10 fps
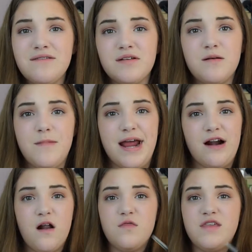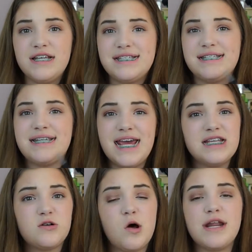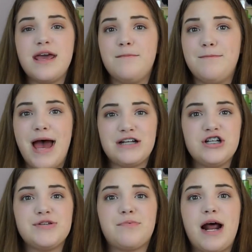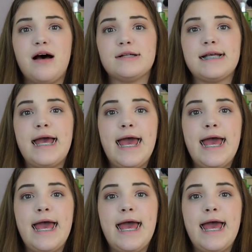even compare. This stays on, it matches brows.